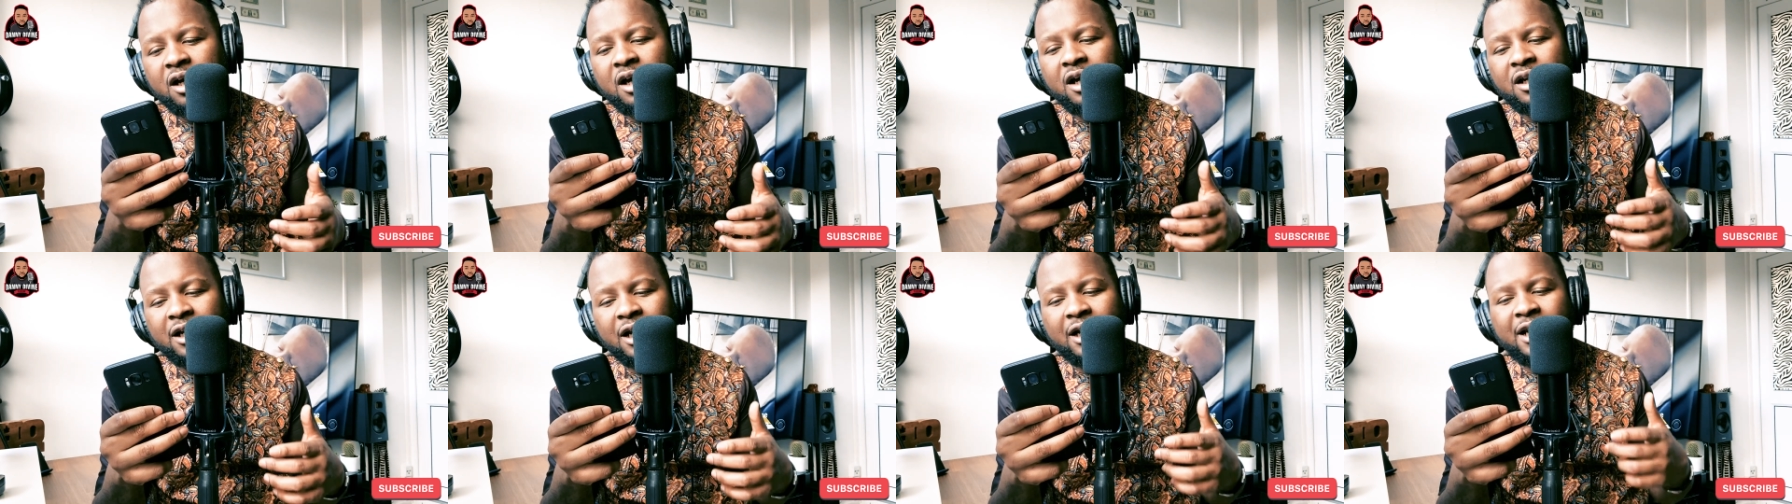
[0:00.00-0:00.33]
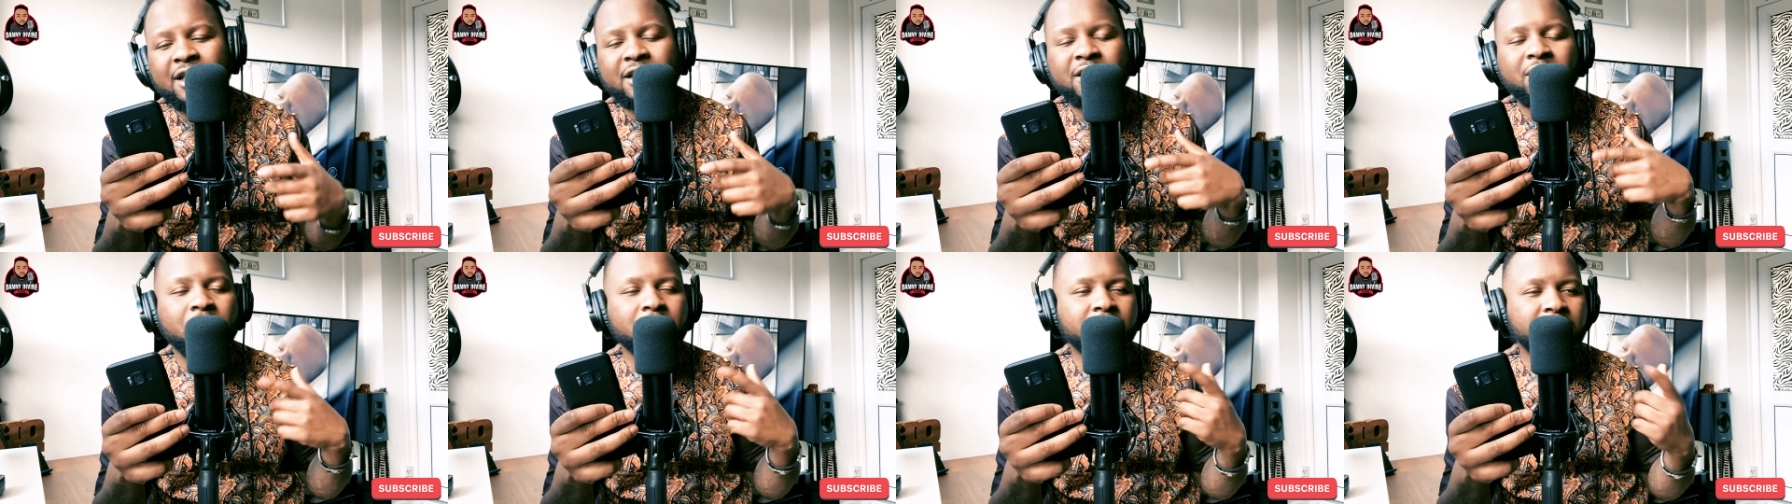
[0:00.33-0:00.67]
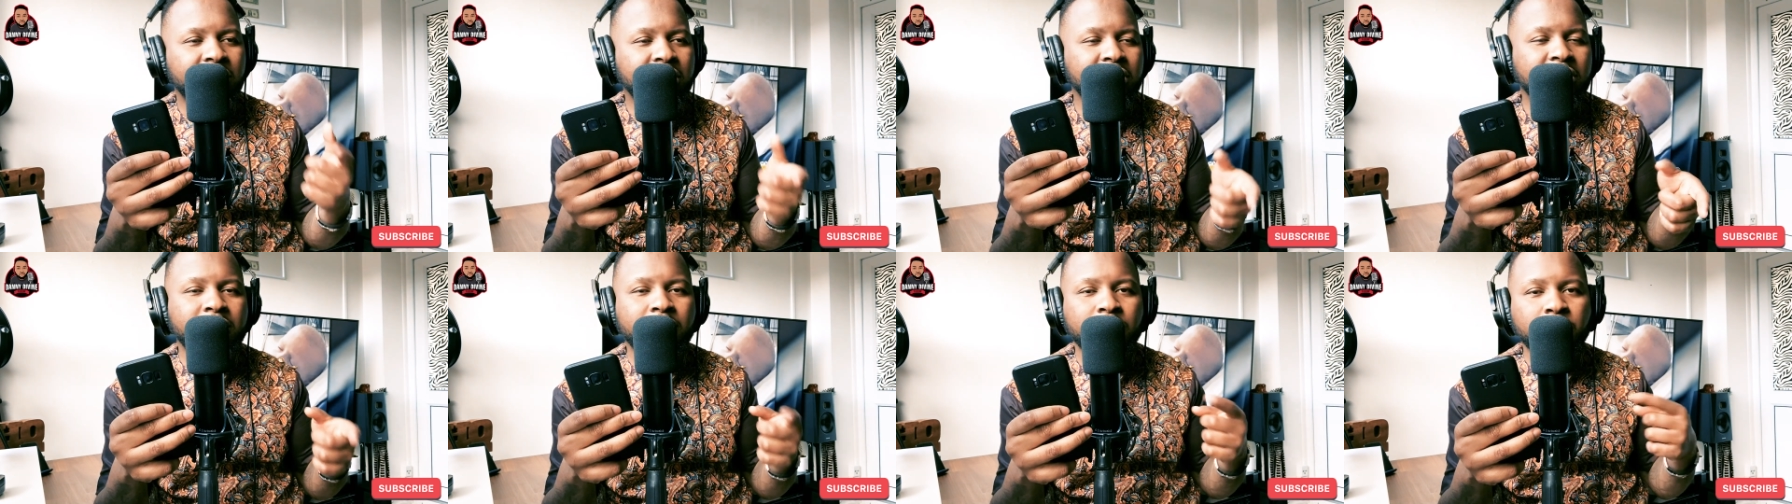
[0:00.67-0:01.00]
Now let's go to
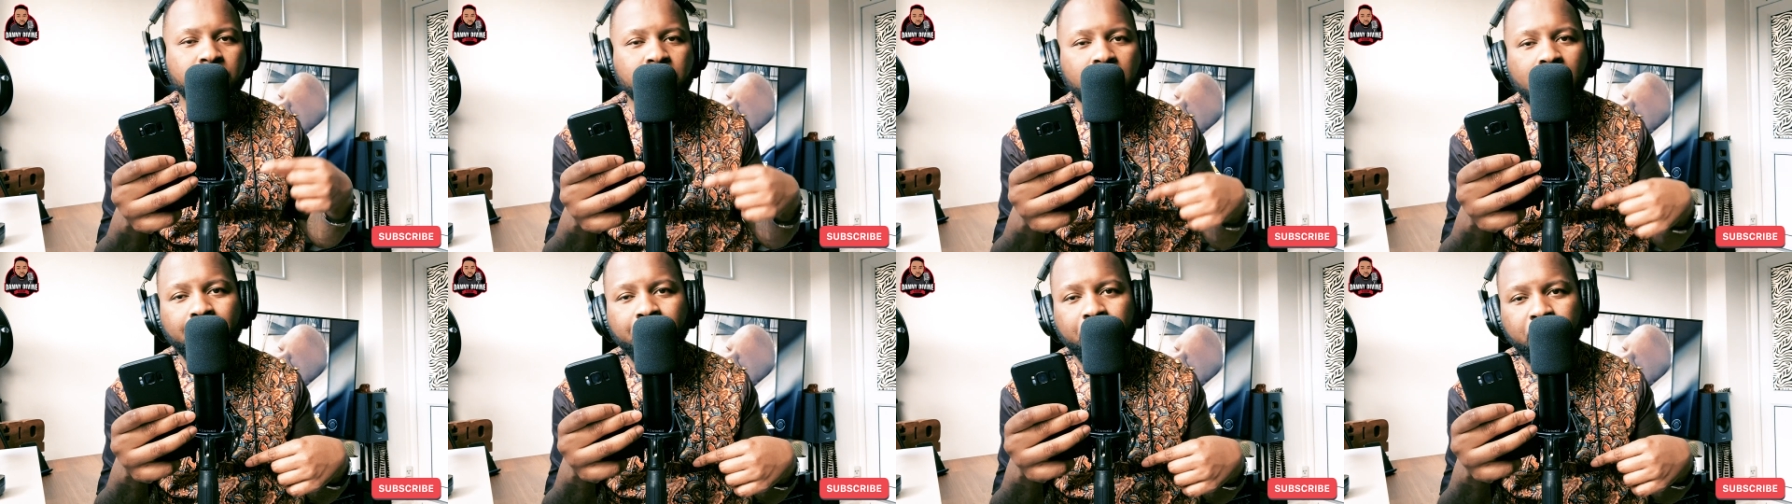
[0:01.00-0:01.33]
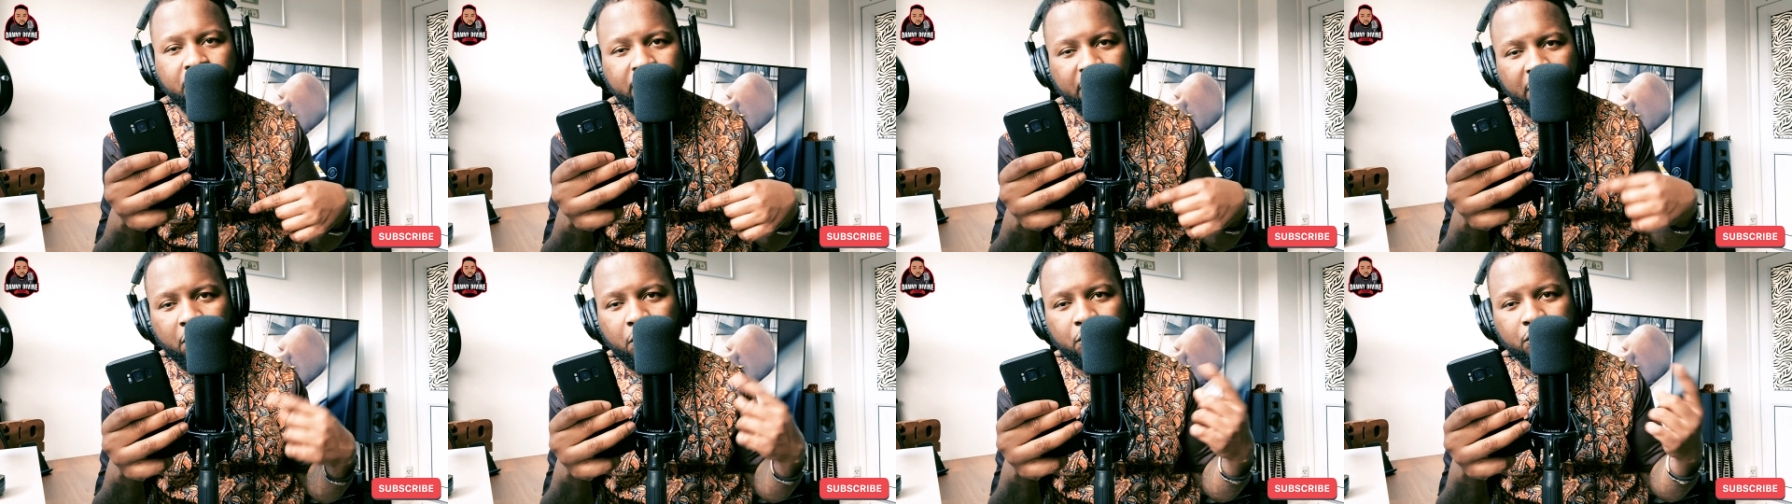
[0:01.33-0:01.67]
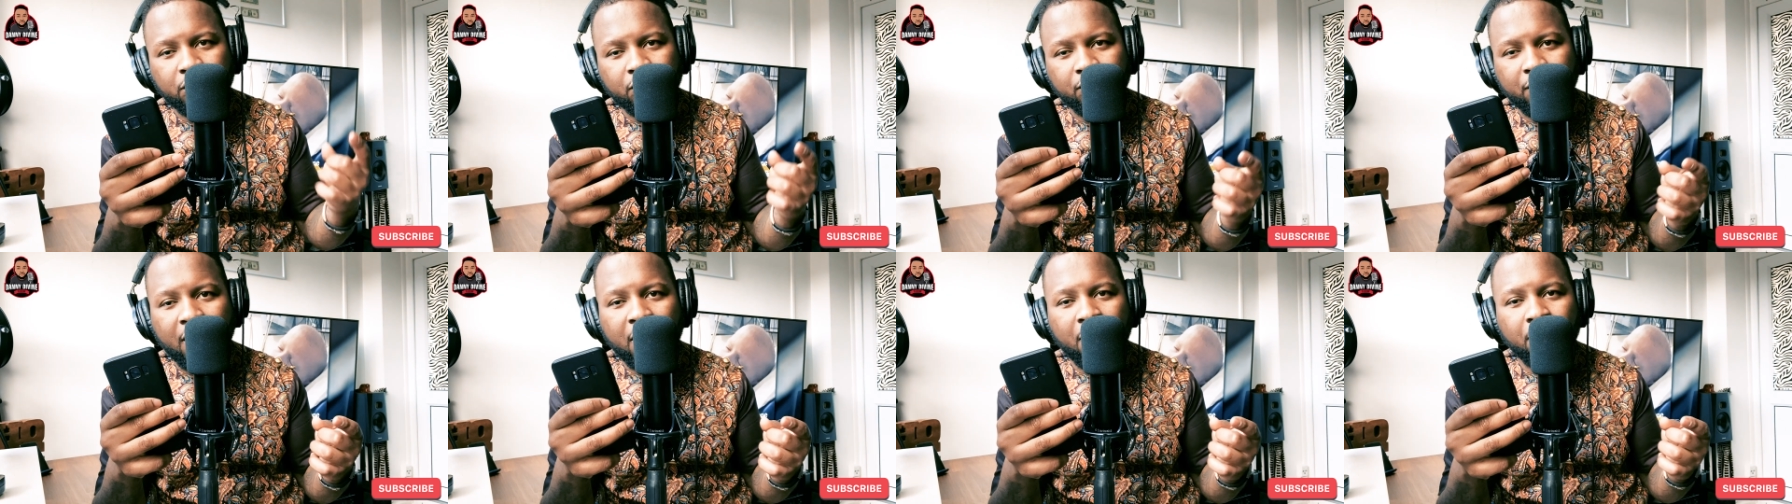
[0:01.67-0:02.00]
these two couple that goes
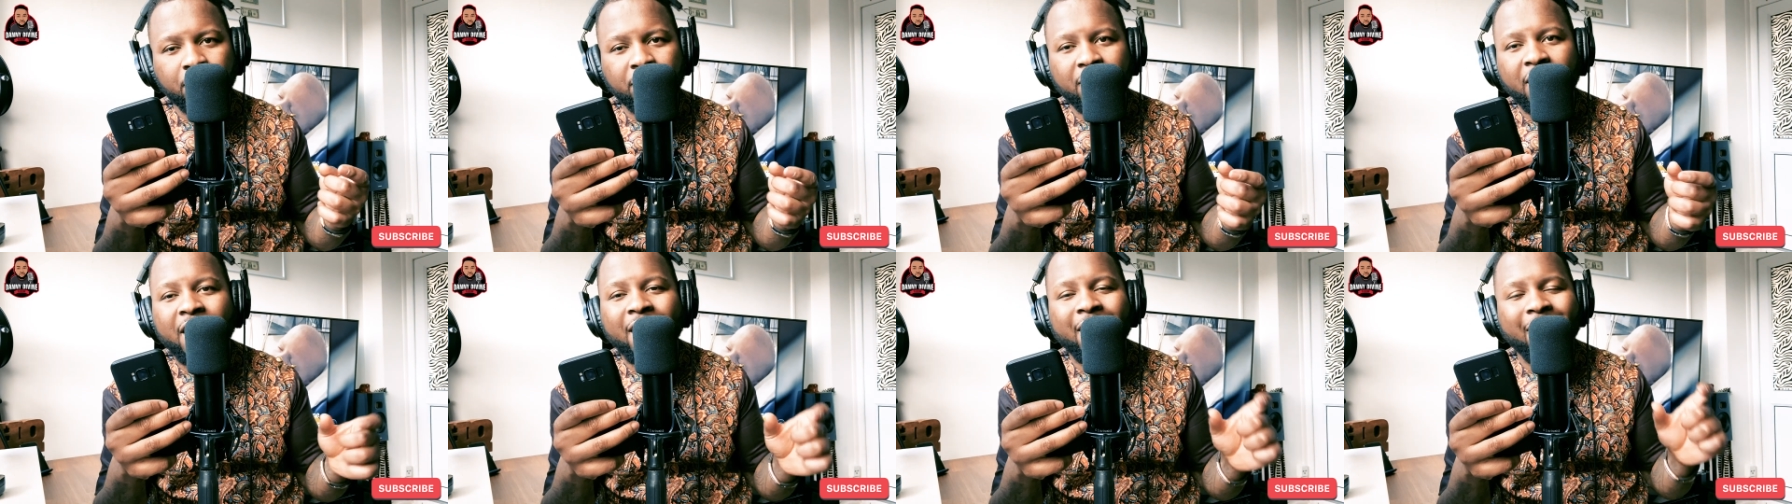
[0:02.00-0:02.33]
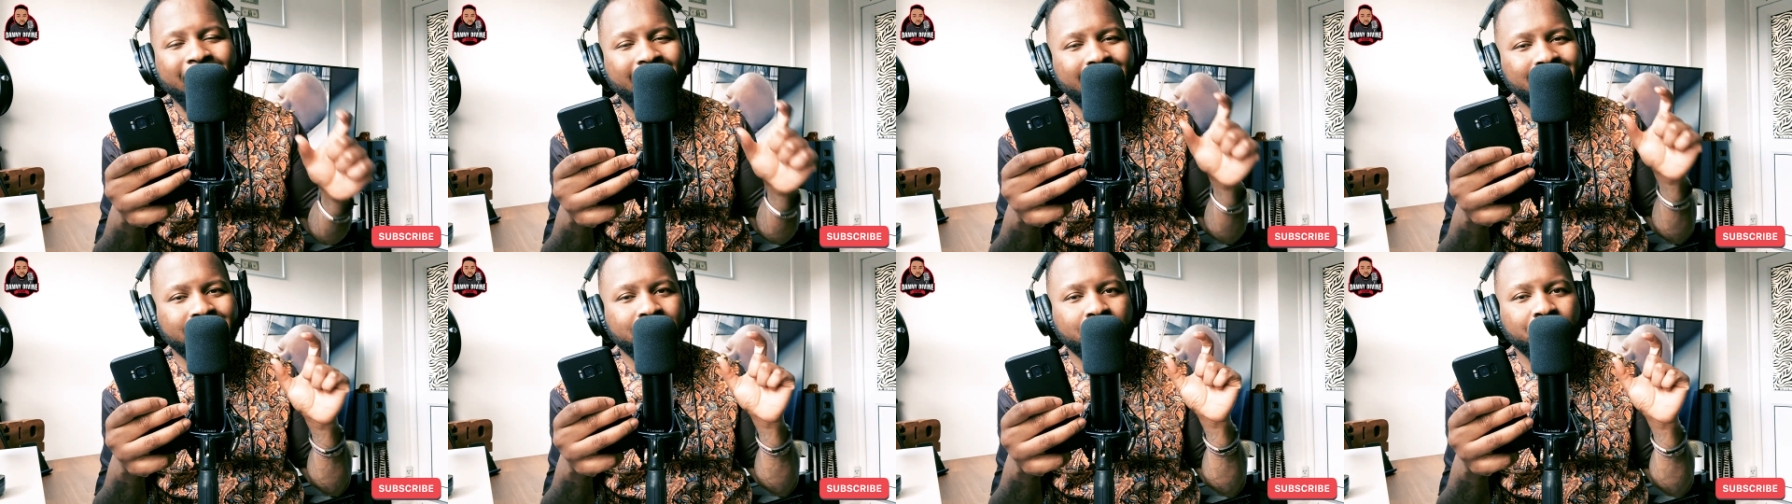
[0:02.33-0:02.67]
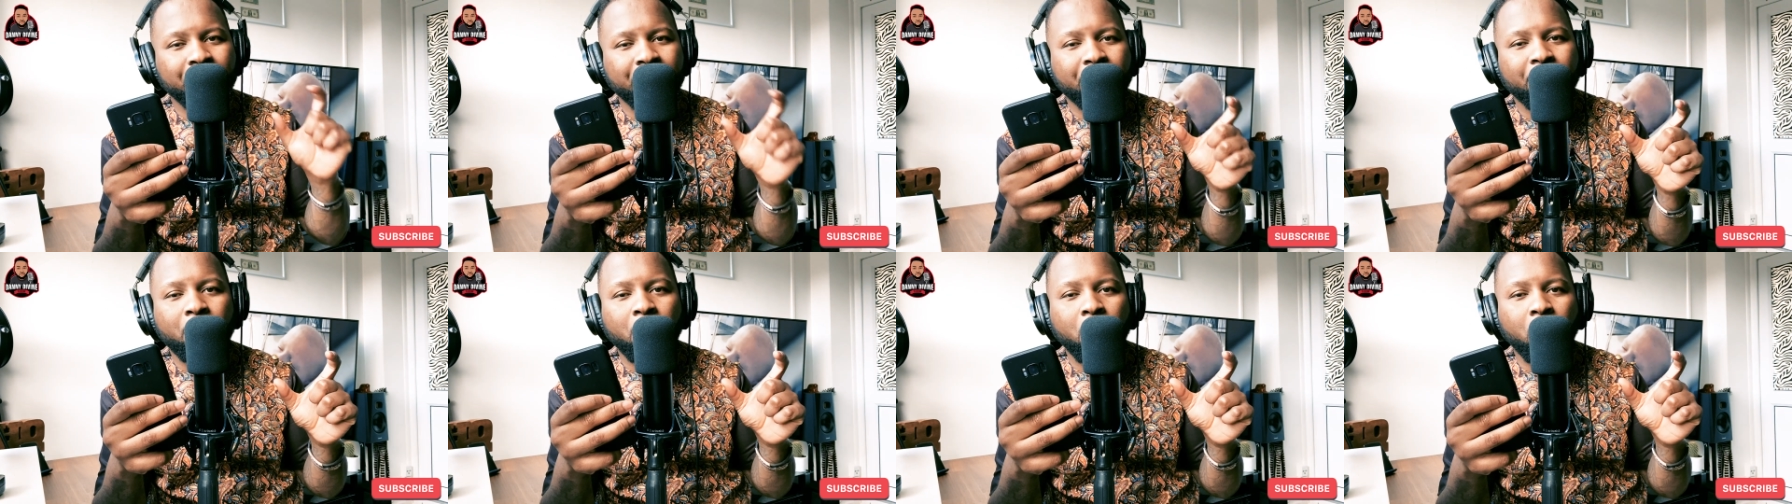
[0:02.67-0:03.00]
around and they
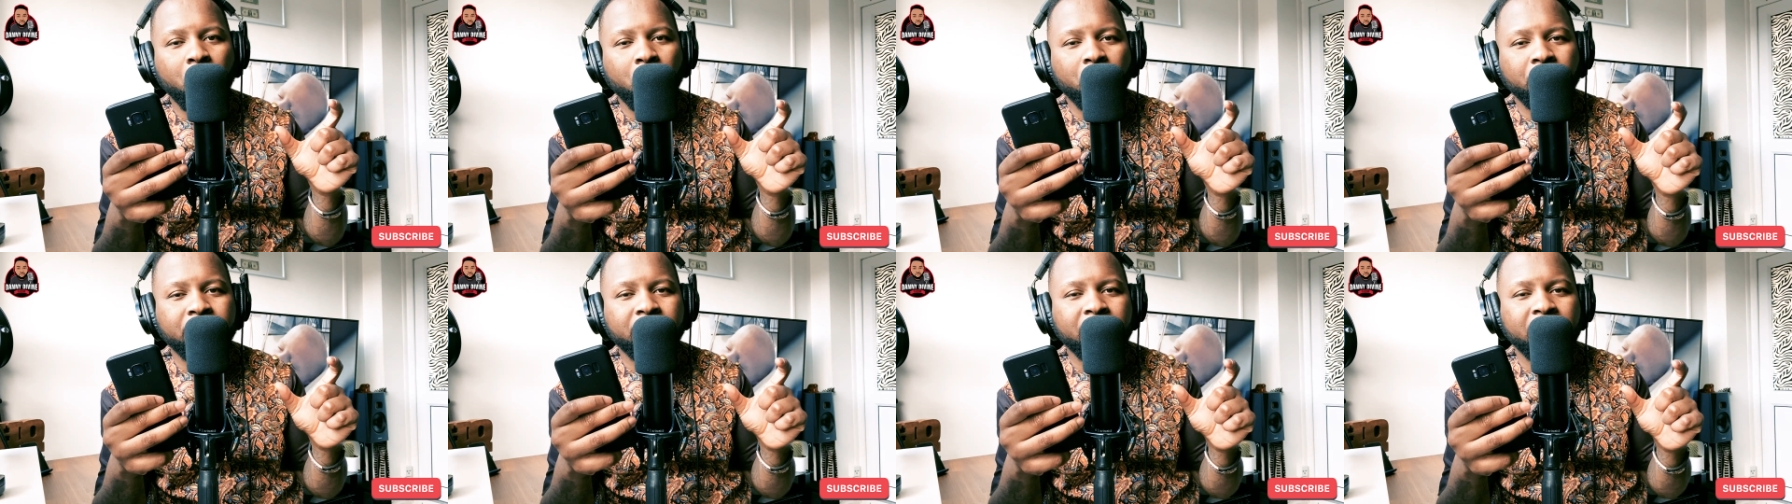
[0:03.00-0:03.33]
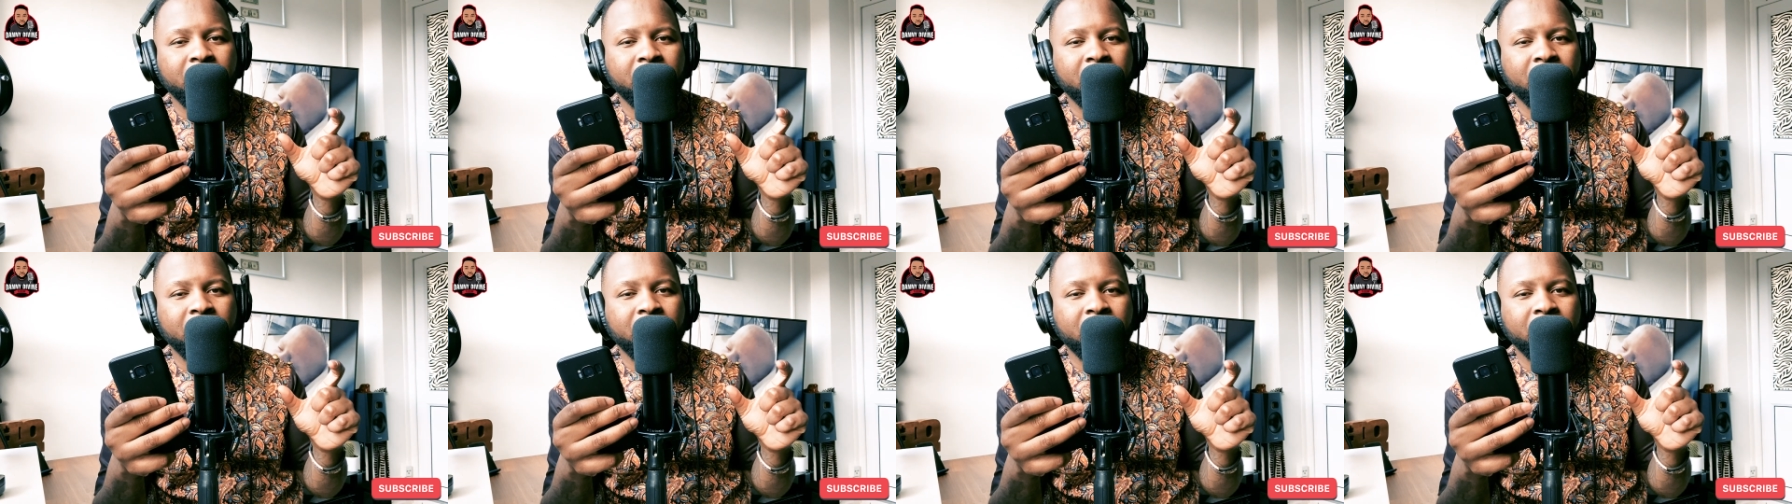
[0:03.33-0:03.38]
record